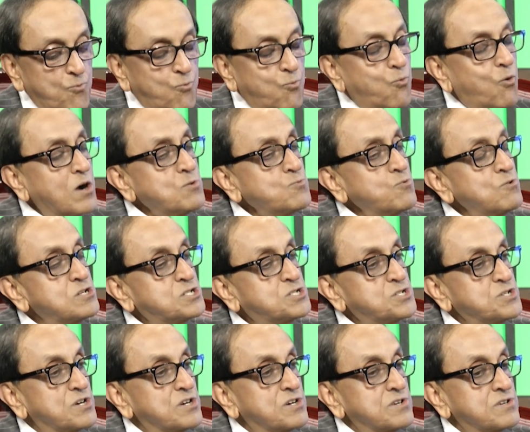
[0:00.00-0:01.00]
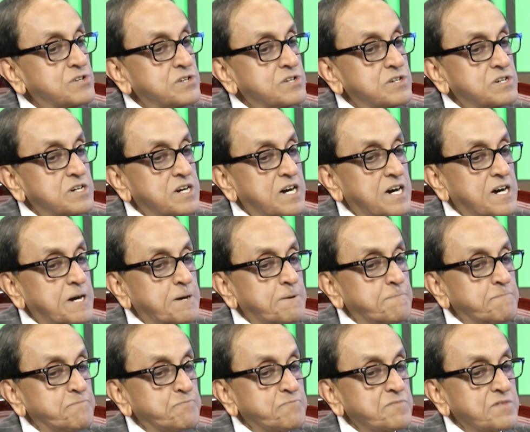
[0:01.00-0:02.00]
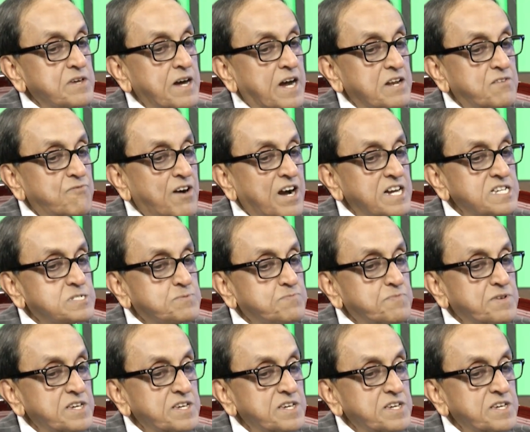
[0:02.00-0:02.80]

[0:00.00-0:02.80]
What would your advice